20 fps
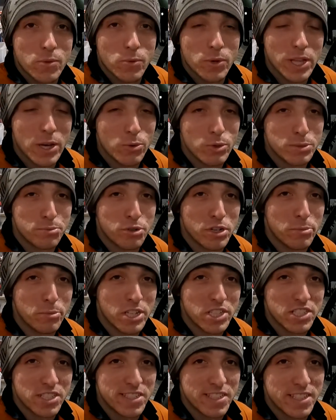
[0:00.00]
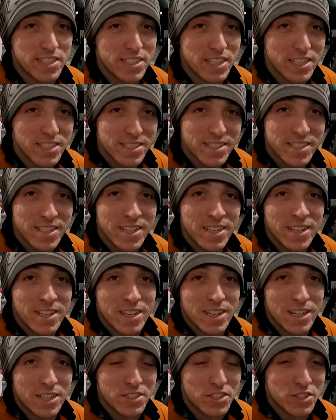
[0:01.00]
Well, that was pretty much a success.
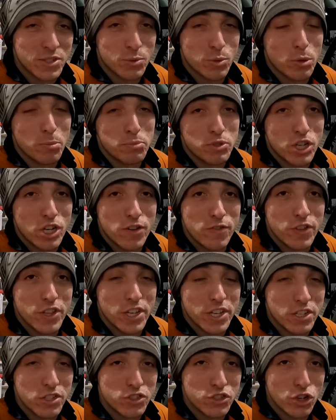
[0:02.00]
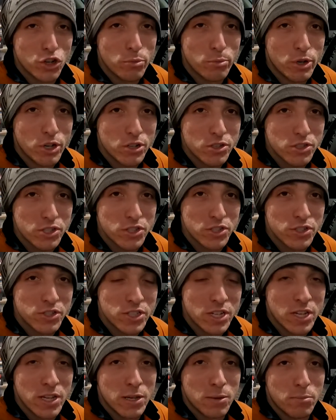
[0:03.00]
I just swapped over the control
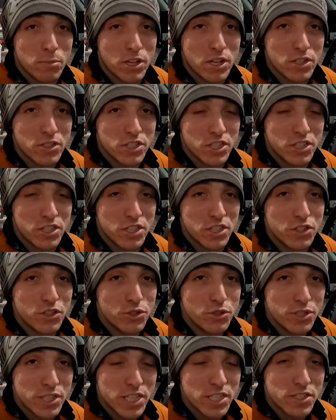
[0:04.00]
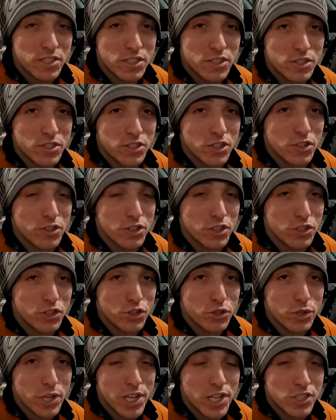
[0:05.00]
boxes, plugged in the new sensors, so the
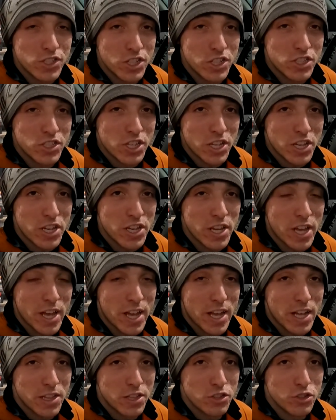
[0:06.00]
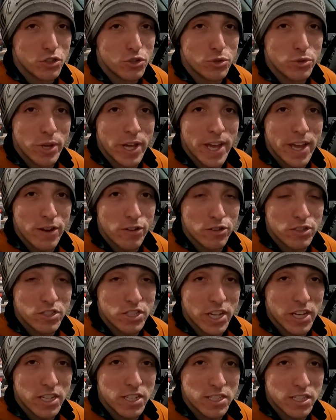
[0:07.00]
new EGT and the new air
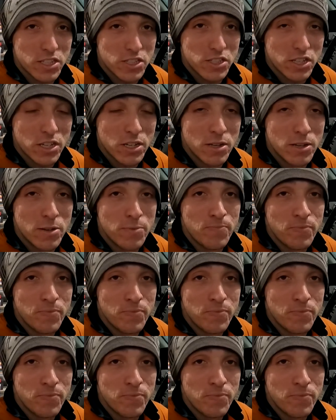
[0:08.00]
intake sensor,